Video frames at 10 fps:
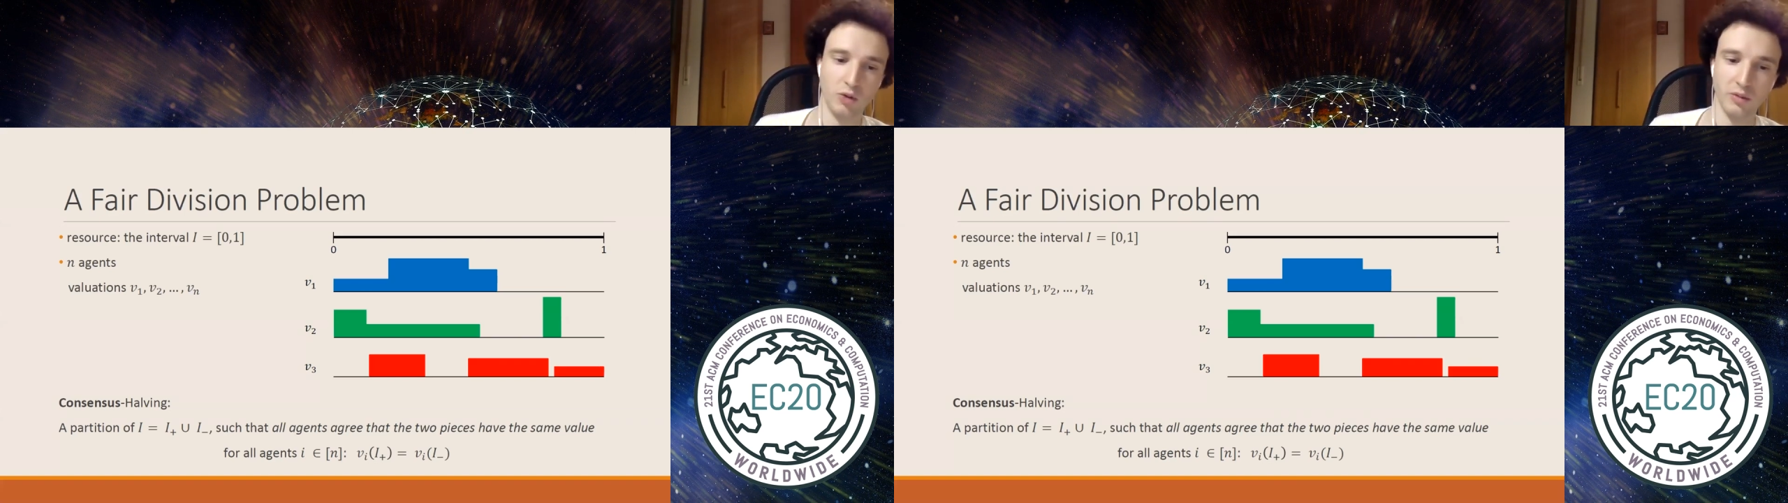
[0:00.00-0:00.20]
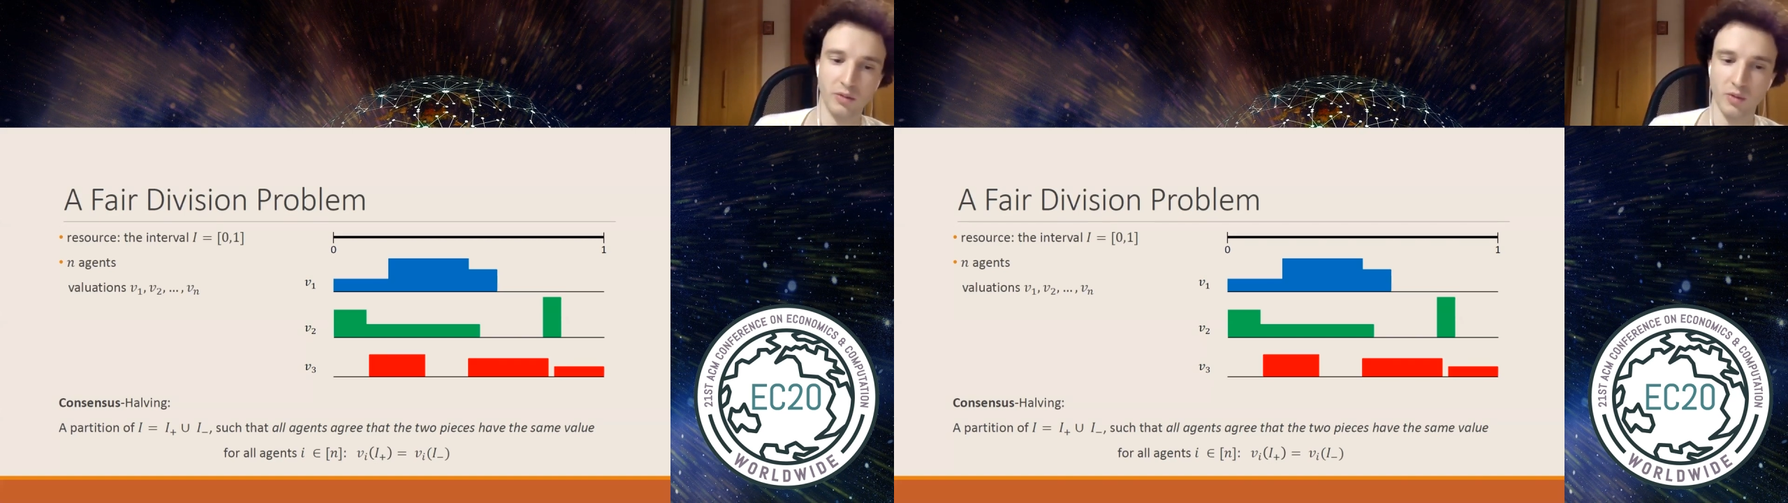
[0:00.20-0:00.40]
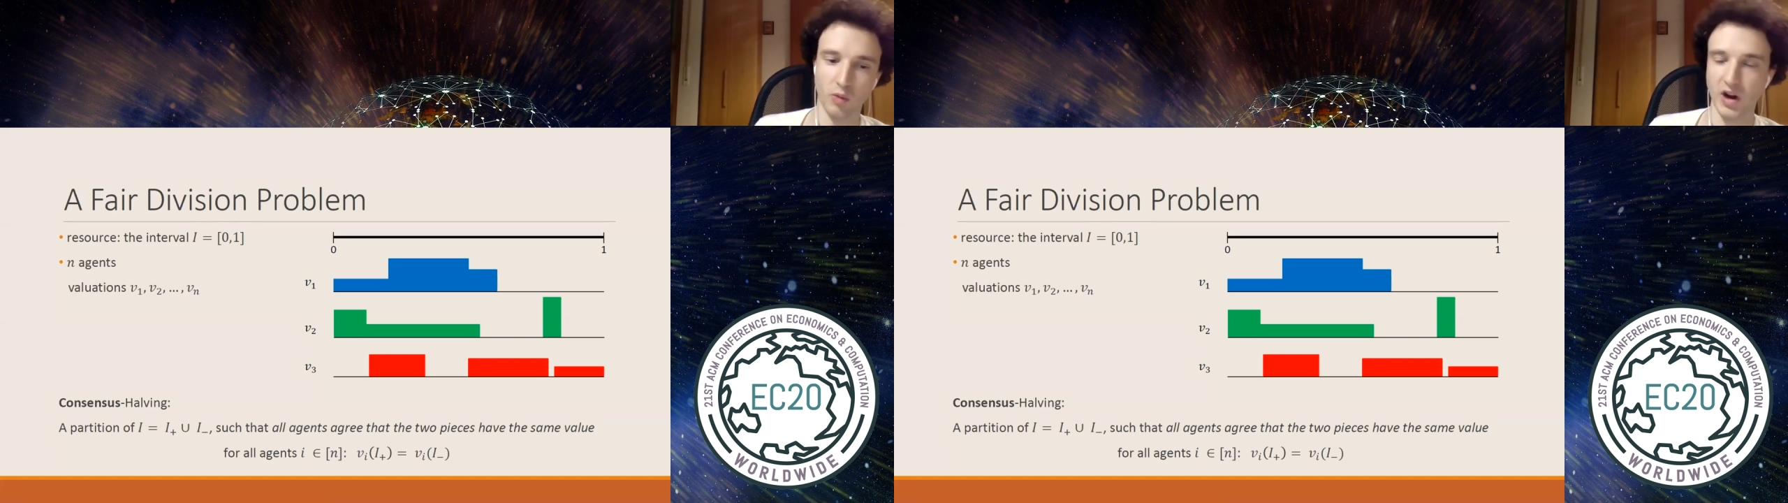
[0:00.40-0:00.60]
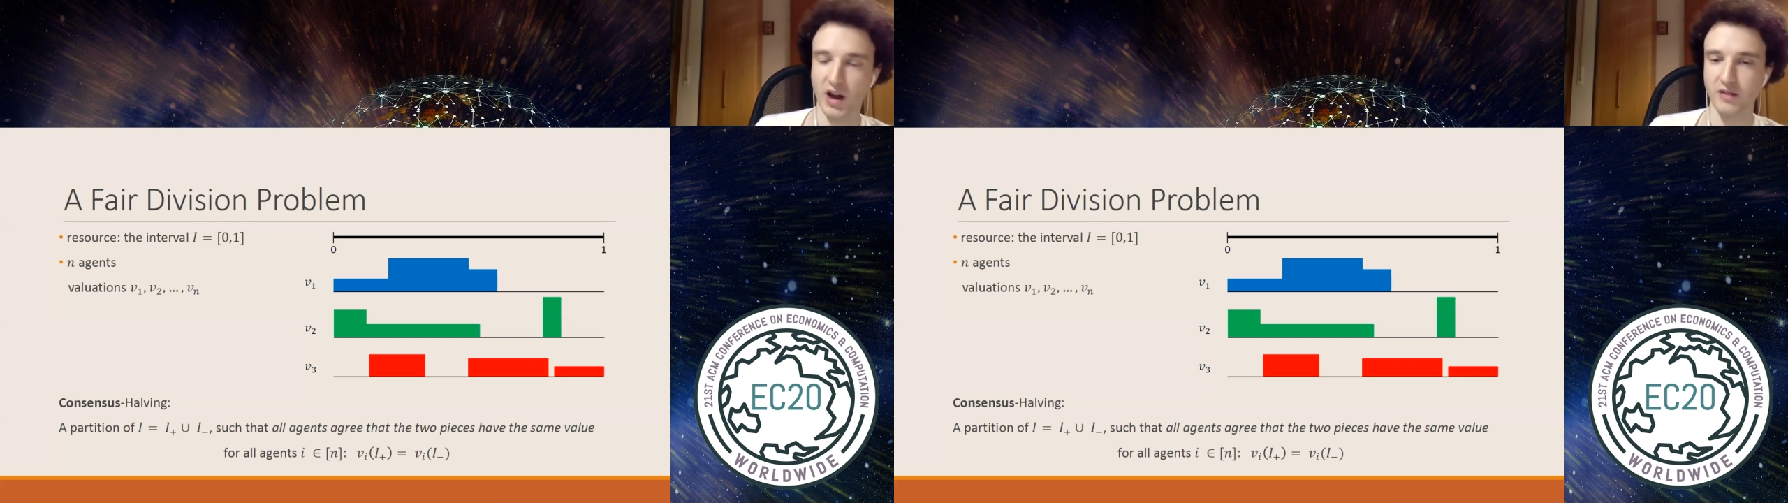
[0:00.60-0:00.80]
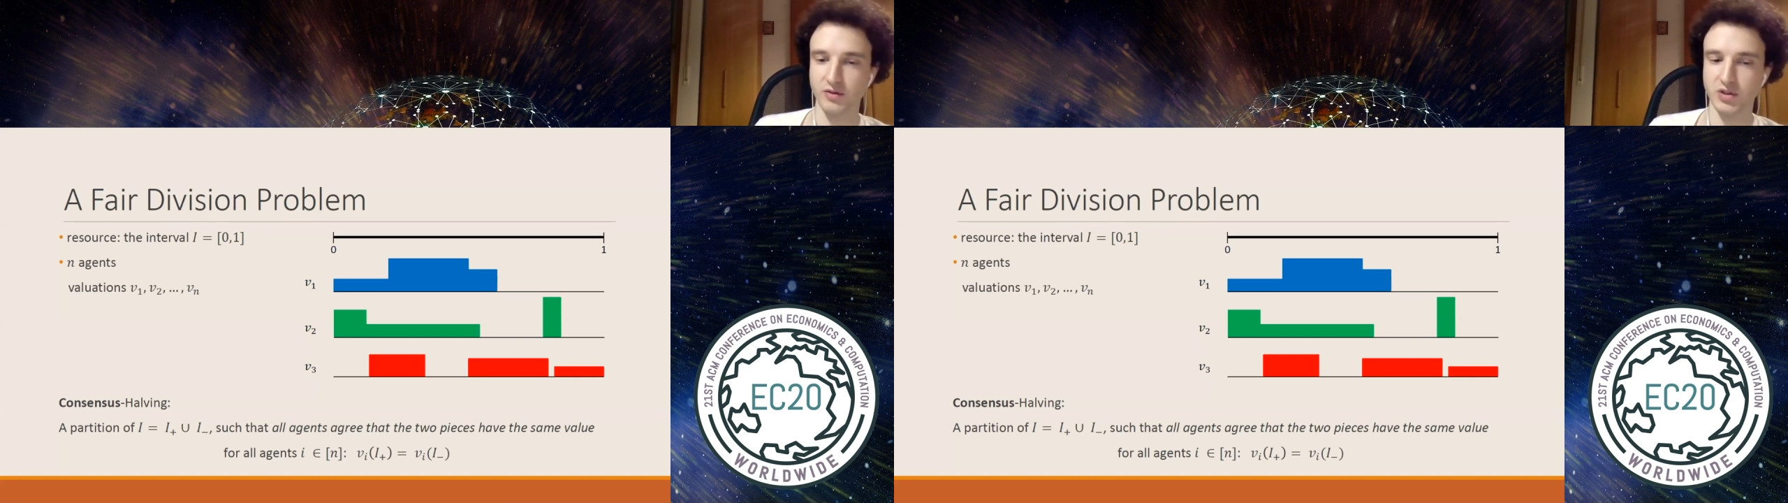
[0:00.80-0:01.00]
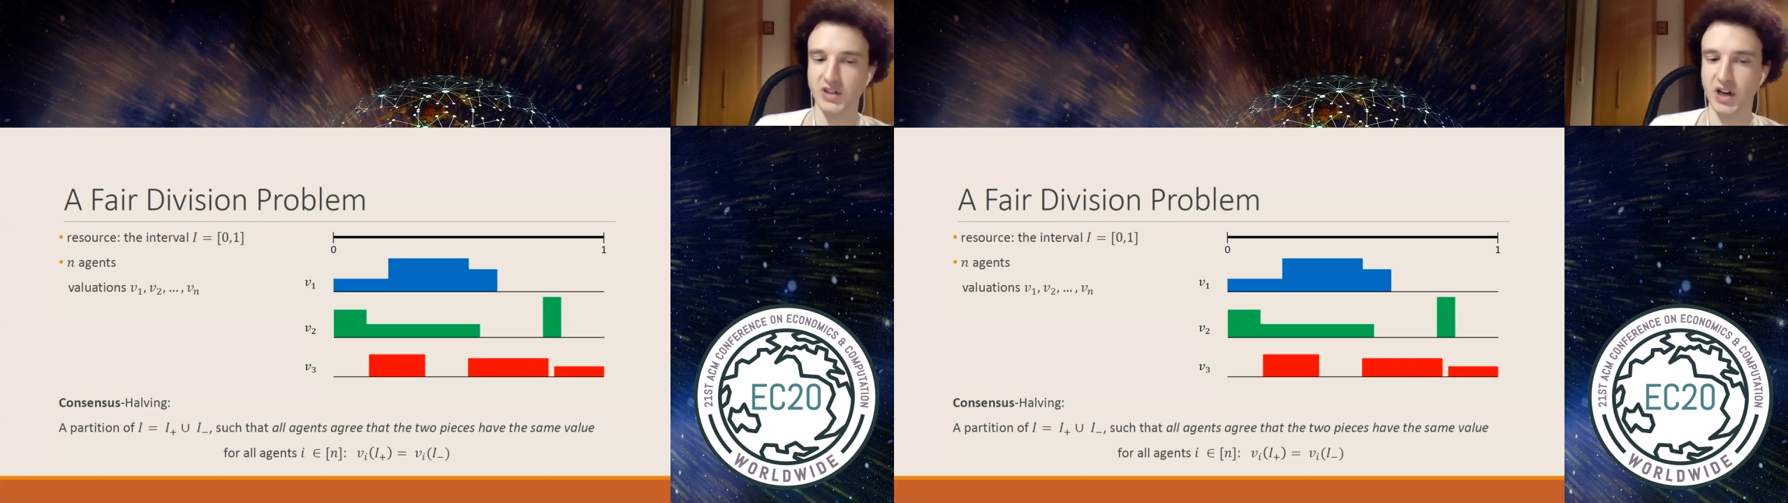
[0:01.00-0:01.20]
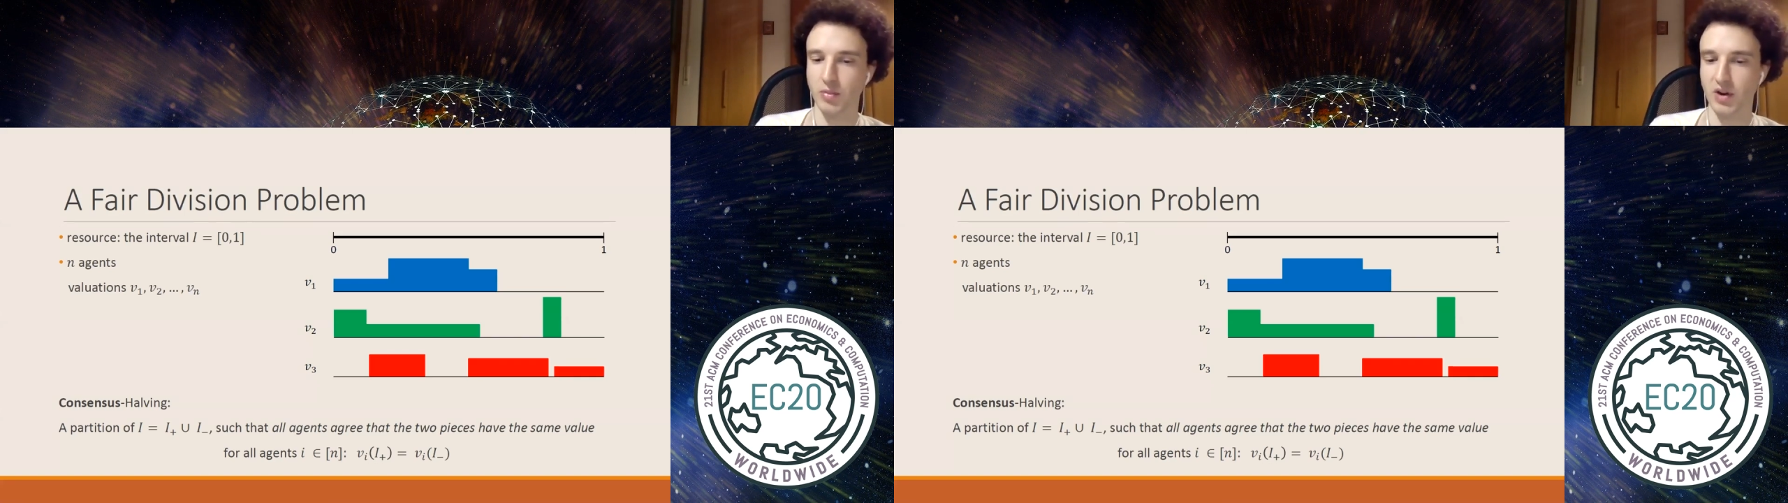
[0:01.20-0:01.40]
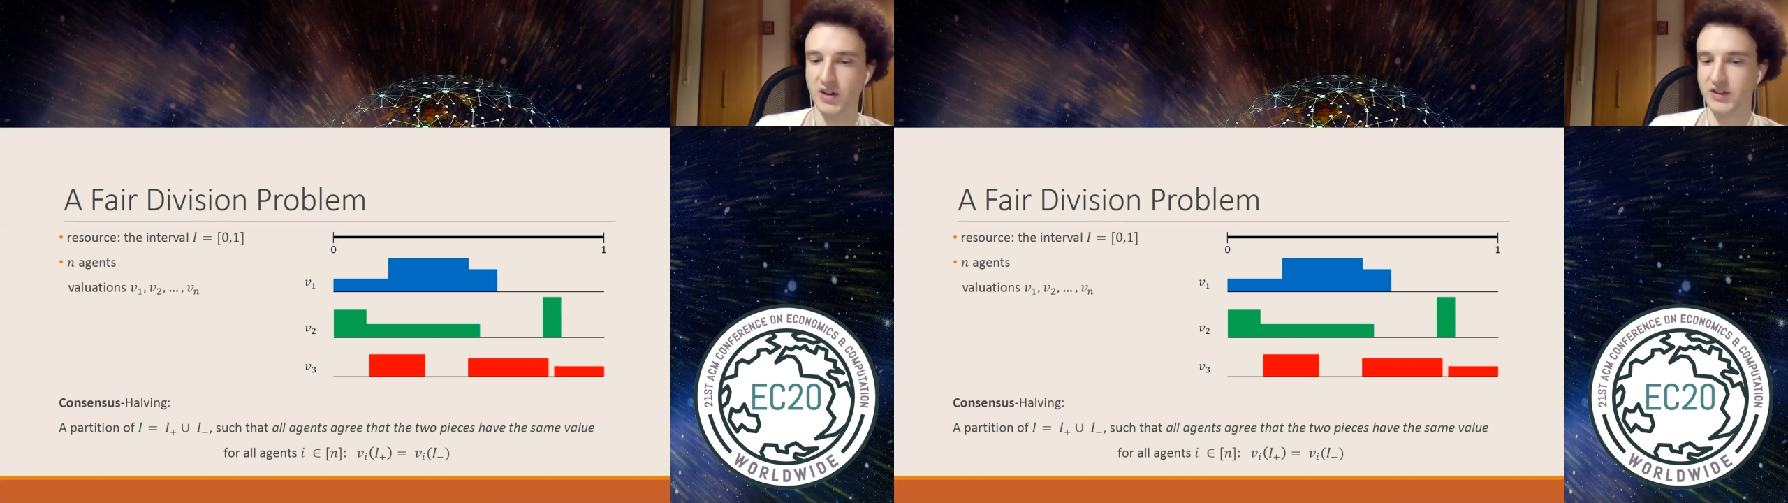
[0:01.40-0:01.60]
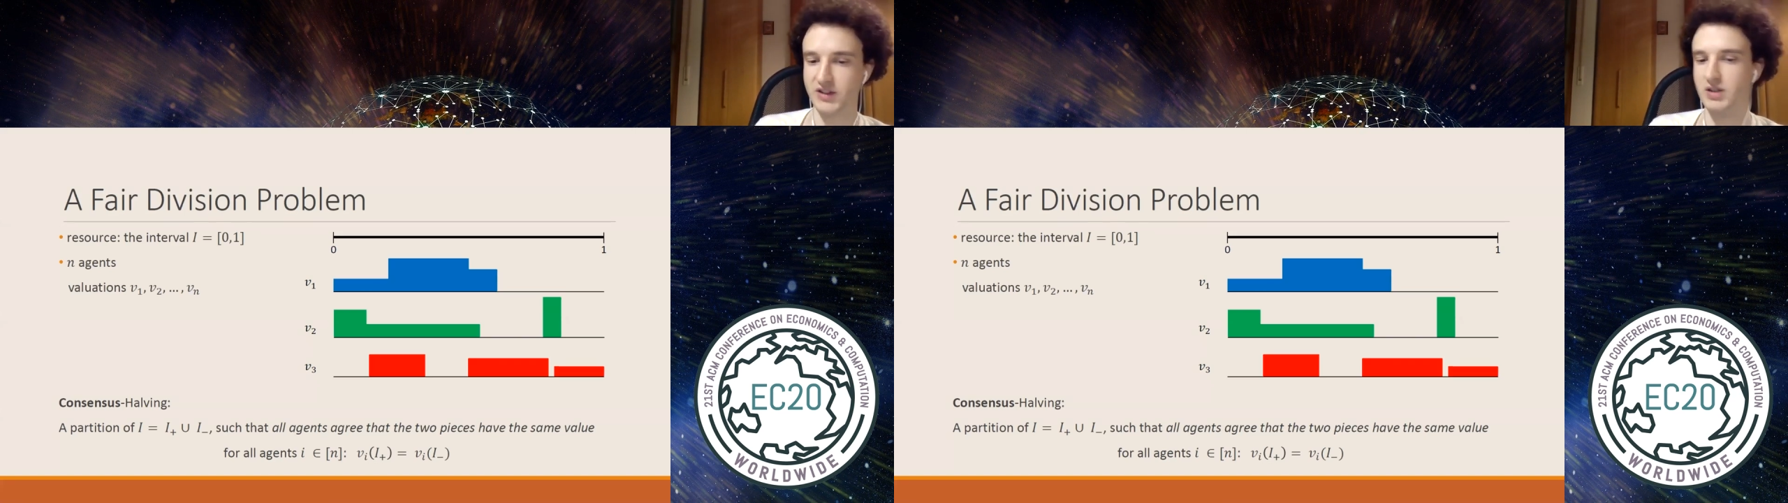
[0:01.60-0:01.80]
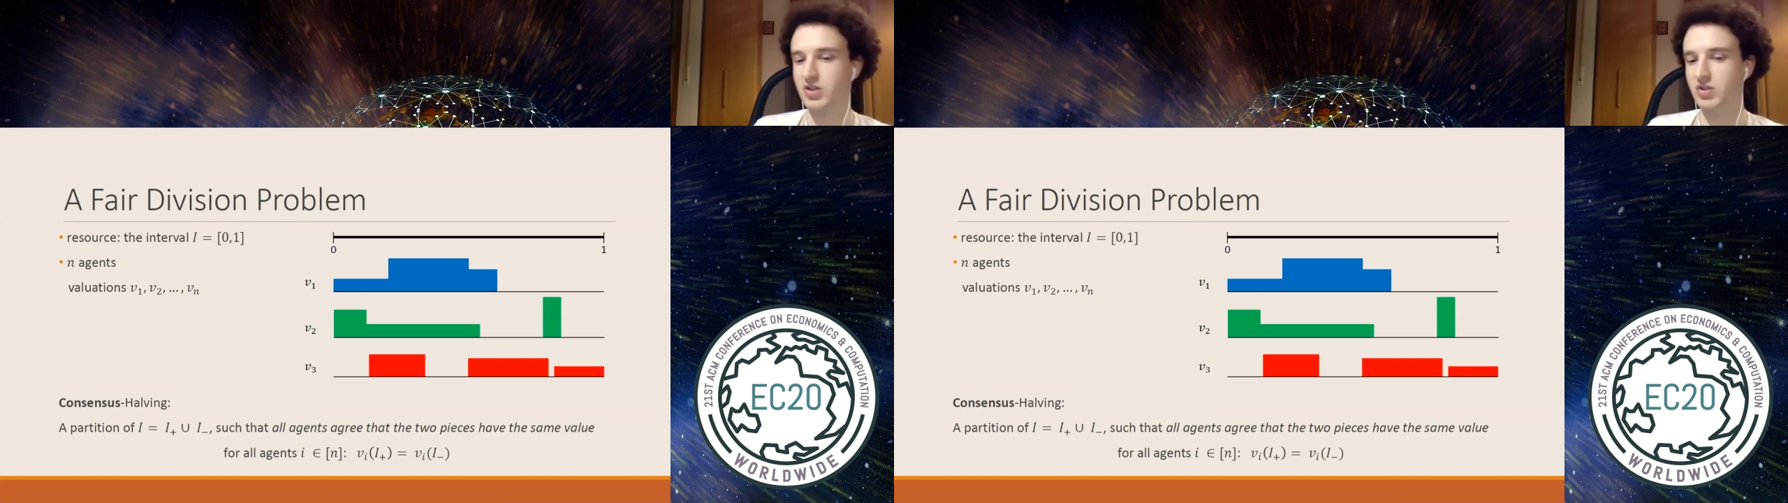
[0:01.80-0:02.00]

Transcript: one half, which is I plus,